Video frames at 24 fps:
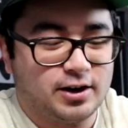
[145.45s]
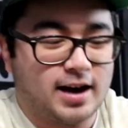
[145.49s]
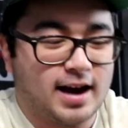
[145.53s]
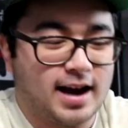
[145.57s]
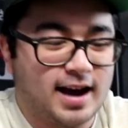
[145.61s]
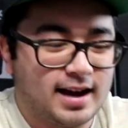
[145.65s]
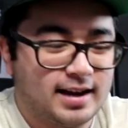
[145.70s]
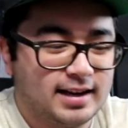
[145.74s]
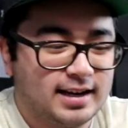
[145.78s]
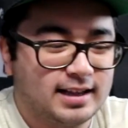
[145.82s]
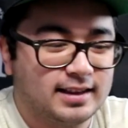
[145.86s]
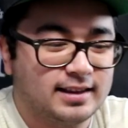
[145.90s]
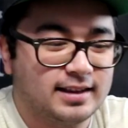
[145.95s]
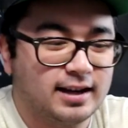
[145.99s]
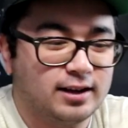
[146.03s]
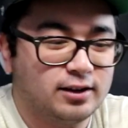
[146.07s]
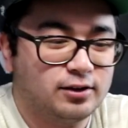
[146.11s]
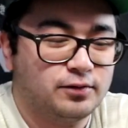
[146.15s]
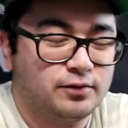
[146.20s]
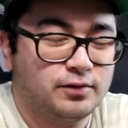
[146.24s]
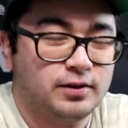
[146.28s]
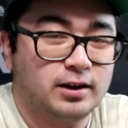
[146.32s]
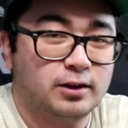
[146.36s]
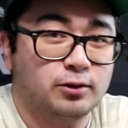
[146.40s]
hand, it
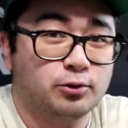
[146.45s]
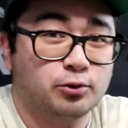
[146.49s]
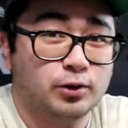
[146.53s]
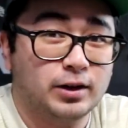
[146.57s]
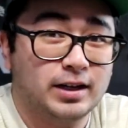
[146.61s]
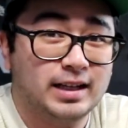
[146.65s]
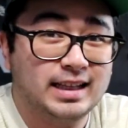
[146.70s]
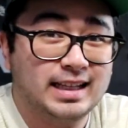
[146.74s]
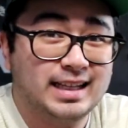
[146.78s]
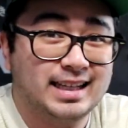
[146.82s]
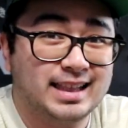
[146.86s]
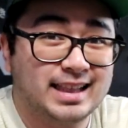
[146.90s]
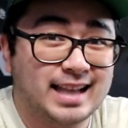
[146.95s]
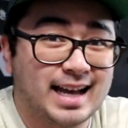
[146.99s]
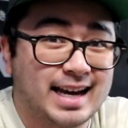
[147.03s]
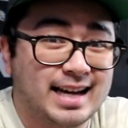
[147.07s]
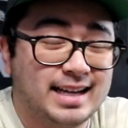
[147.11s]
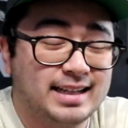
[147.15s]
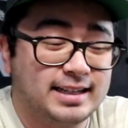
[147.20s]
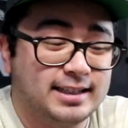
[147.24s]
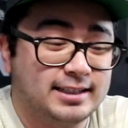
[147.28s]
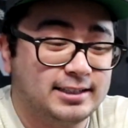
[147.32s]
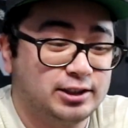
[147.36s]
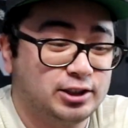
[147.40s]
does feel really
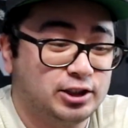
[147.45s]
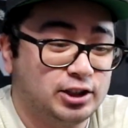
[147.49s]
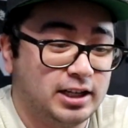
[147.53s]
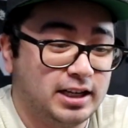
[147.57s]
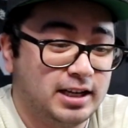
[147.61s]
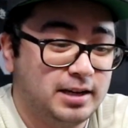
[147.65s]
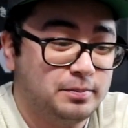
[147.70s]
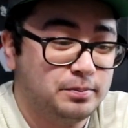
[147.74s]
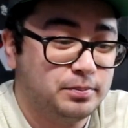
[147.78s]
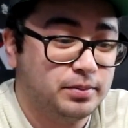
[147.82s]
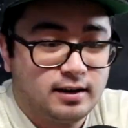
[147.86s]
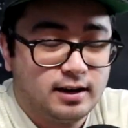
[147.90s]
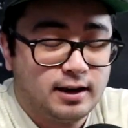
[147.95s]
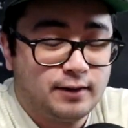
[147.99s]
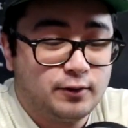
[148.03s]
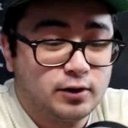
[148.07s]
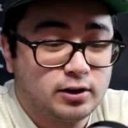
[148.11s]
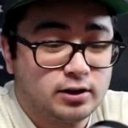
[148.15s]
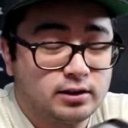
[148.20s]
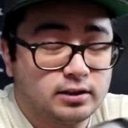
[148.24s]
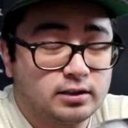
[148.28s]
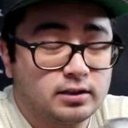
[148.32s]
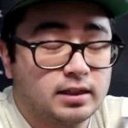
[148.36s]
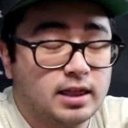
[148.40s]
light and cheap. If
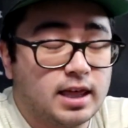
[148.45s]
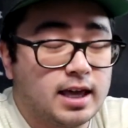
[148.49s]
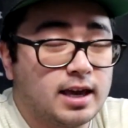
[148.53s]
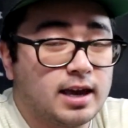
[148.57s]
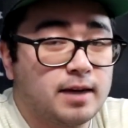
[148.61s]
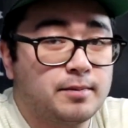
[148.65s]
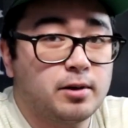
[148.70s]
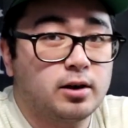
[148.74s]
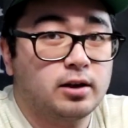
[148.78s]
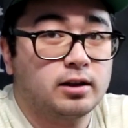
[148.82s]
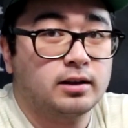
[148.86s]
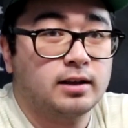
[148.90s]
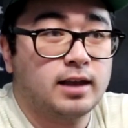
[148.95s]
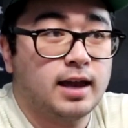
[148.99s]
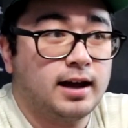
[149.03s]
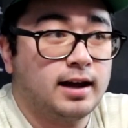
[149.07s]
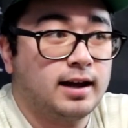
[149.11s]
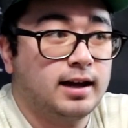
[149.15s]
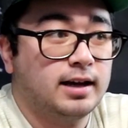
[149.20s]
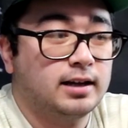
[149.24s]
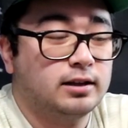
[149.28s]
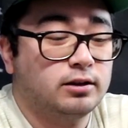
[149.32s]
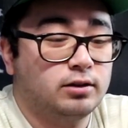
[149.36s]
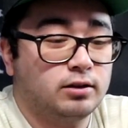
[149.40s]
you're thinking about
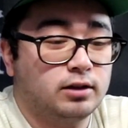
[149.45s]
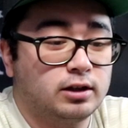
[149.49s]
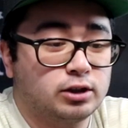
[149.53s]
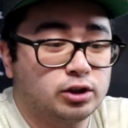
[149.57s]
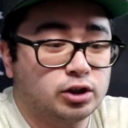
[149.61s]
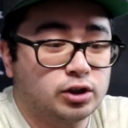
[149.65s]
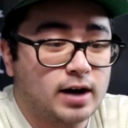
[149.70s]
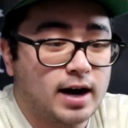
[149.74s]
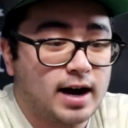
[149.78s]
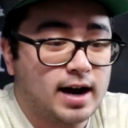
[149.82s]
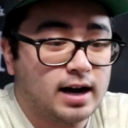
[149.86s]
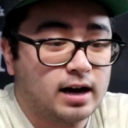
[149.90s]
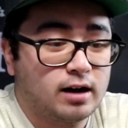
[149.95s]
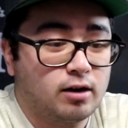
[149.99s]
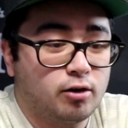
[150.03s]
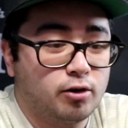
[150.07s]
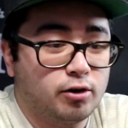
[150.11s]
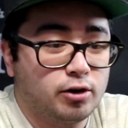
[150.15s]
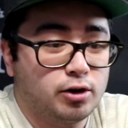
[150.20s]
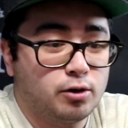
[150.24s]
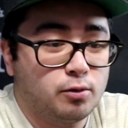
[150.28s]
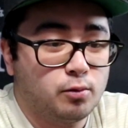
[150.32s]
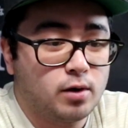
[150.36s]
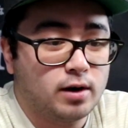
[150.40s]
taking it to the track, or
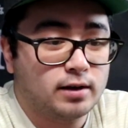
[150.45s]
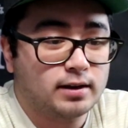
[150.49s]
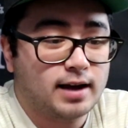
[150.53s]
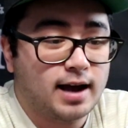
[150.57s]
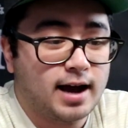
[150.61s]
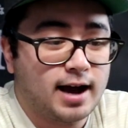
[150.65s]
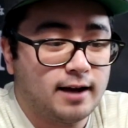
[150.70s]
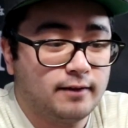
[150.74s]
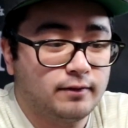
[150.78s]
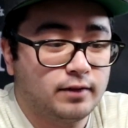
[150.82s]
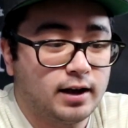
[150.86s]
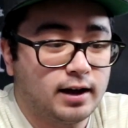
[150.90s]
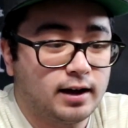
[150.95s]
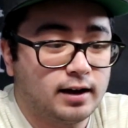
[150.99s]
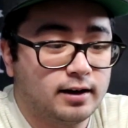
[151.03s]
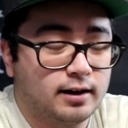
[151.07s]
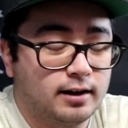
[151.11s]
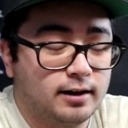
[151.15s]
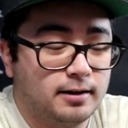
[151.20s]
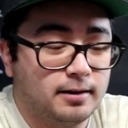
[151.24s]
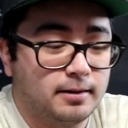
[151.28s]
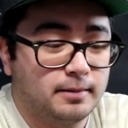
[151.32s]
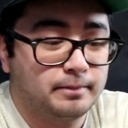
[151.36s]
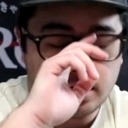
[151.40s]
you want to have like
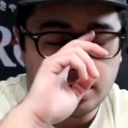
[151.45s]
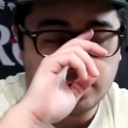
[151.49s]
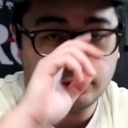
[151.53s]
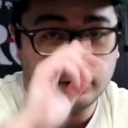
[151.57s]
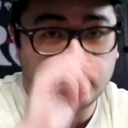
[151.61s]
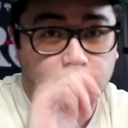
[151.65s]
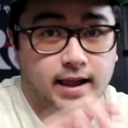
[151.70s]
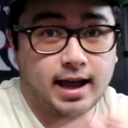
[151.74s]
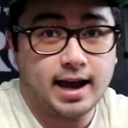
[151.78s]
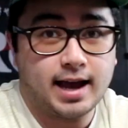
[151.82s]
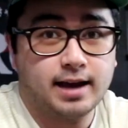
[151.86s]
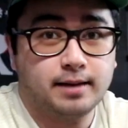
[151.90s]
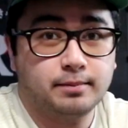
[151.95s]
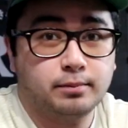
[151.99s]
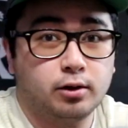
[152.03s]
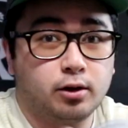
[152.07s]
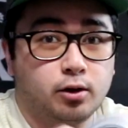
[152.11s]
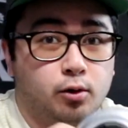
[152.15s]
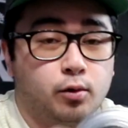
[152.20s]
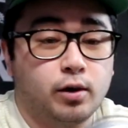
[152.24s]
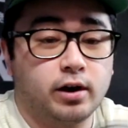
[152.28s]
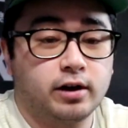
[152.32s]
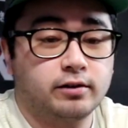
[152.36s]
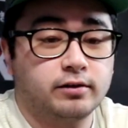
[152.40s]
a reliable
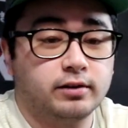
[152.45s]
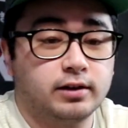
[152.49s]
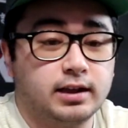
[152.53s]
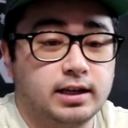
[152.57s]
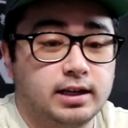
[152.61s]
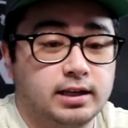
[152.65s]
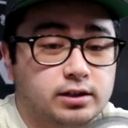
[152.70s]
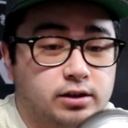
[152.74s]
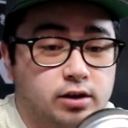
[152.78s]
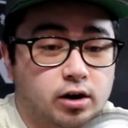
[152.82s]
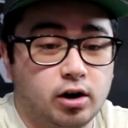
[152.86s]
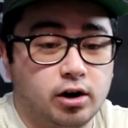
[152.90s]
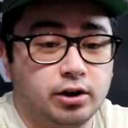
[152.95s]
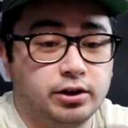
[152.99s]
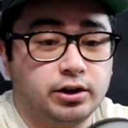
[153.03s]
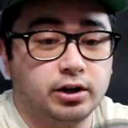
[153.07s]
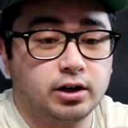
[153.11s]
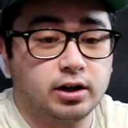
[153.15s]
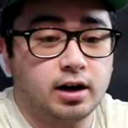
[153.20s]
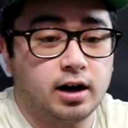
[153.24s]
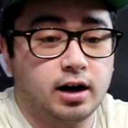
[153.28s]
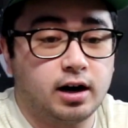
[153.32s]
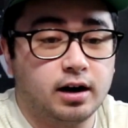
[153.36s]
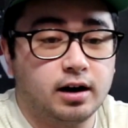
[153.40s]
quick release on
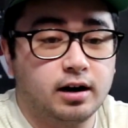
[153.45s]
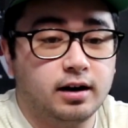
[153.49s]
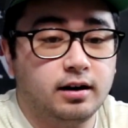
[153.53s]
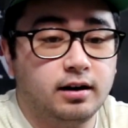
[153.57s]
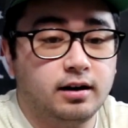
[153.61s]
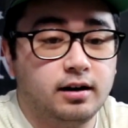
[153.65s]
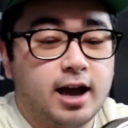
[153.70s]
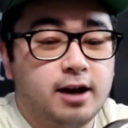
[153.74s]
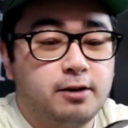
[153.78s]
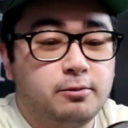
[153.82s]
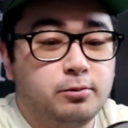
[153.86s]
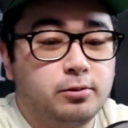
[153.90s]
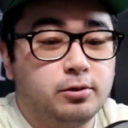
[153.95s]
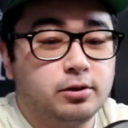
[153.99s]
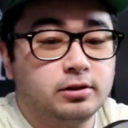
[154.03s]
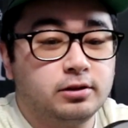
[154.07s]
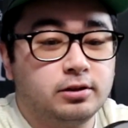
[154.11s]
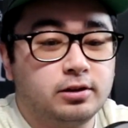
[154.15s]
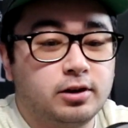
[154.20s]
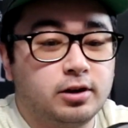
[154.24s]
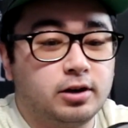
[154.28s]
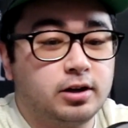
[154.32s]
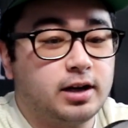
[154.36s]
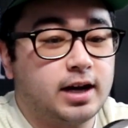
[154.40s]
your car, I
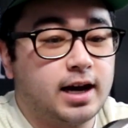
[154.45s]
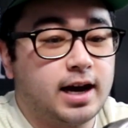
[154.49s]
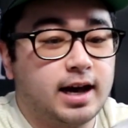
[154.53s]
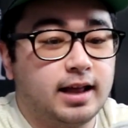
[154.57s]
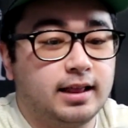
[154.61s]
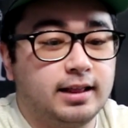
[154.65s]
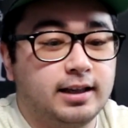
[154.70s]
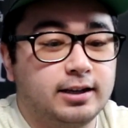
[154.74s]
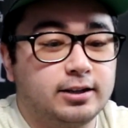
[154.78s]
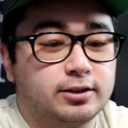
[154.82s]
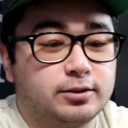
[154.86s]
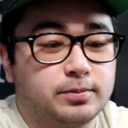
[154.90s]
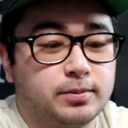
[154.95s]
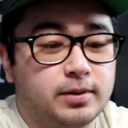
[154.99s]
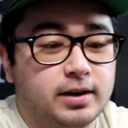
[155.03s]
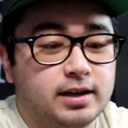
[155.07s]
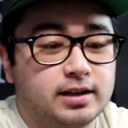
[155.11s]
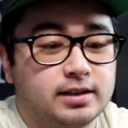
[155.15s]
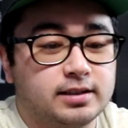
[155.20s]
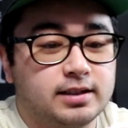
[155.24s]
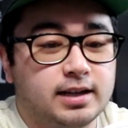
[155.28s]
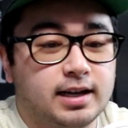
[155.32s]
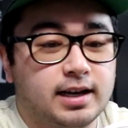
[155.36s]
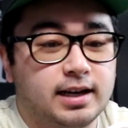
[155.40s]
wouldn't go to
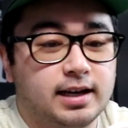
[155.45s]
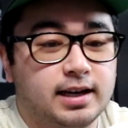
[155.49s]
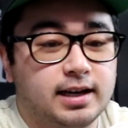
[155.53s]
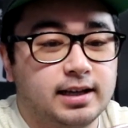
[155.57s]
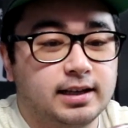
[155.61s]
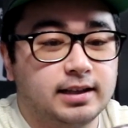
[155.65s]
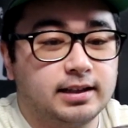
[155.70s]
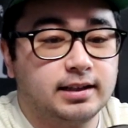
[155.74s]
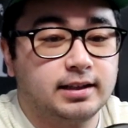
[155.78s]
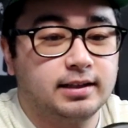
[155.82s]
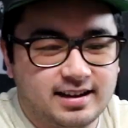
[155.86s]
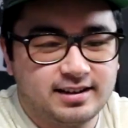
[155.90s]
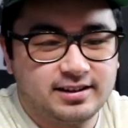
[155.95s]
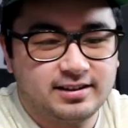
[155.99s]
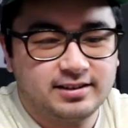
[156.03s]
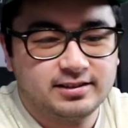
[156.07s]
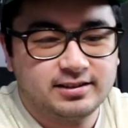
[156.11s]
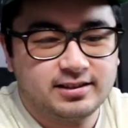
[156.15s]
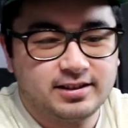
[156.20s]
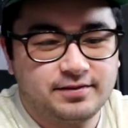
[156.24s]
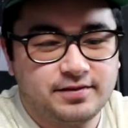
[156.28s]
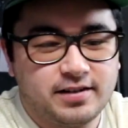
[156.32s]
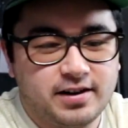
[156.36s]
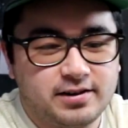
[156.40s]
Aliexpress. And I know
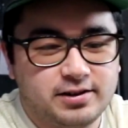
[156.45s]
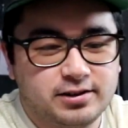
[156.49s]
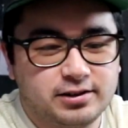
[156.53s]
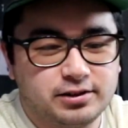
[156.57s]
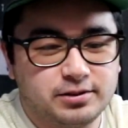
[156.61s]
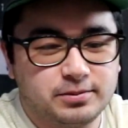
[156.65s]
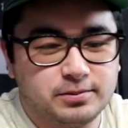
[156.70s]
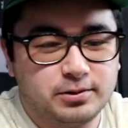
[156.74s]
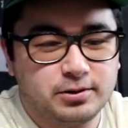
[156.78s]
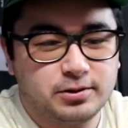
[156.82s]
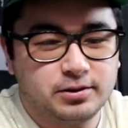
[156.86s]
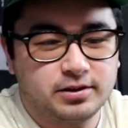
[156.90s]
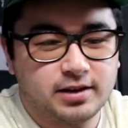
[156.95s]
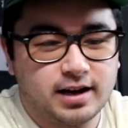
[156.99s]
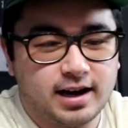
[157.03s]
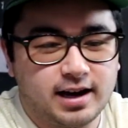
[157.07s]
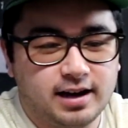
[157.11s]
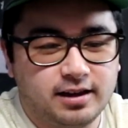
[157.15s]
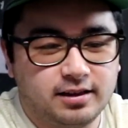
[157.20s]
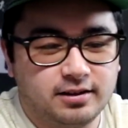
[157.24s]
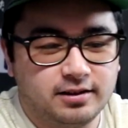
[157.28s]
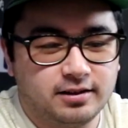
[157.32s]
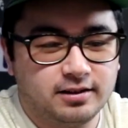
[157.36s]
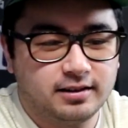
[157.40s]
it's not very smooth
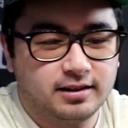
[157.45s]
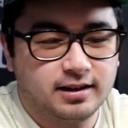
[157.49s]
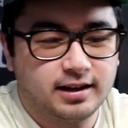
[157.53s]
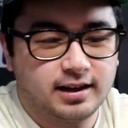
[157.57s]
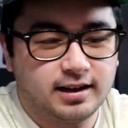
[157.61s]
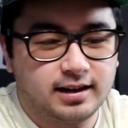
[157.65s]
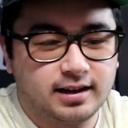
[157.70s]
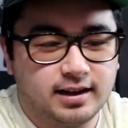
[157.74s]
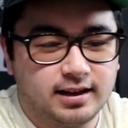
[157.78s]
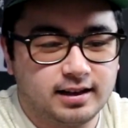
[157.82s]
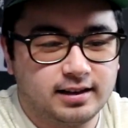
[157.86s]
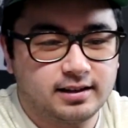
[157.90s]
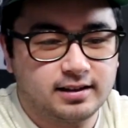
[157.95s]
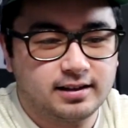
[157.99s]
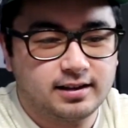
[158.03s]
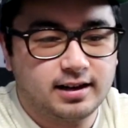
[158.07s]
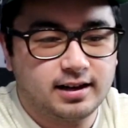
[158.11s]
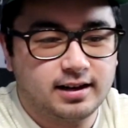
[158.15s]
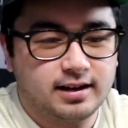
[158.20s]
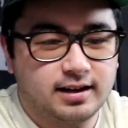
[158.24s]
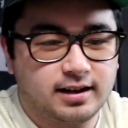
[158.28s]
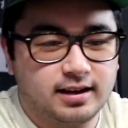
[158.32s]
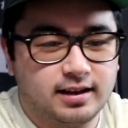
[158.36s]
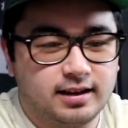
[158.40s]
either. Like it's
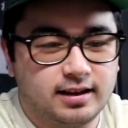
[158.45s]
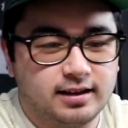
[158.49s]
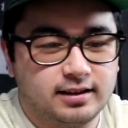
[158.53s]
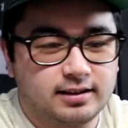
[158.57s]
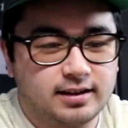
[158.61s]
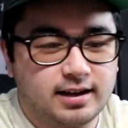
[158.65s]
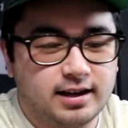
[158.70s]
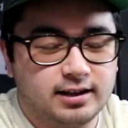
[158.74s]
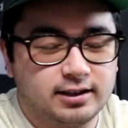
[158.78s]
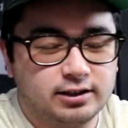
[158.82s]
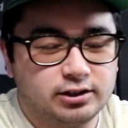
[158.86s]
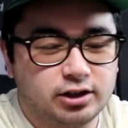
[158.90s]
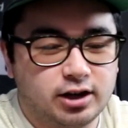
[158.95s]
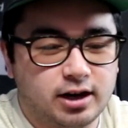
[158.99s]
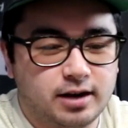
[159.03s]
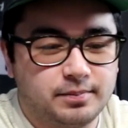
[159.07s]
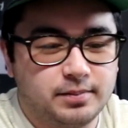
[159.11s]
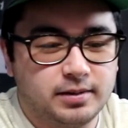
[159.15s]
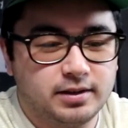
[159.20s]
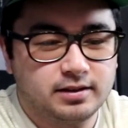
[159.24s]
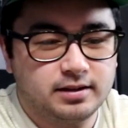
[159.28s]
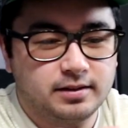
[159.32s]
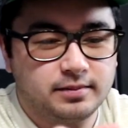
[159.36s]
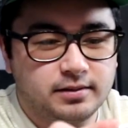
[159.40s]
kind of
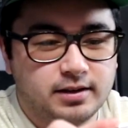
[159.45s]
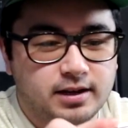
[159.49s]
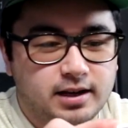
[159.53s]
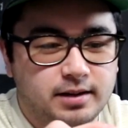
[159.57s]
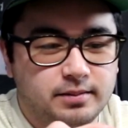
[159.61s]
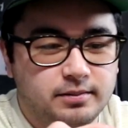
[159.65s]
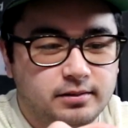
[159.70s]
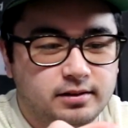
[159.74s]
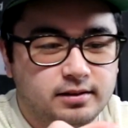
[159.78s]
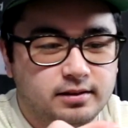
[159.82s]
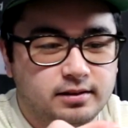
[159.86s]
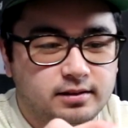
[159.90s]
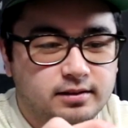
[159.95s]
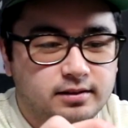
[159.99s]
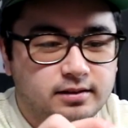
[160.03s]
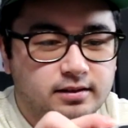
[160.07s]
choppy sometimes.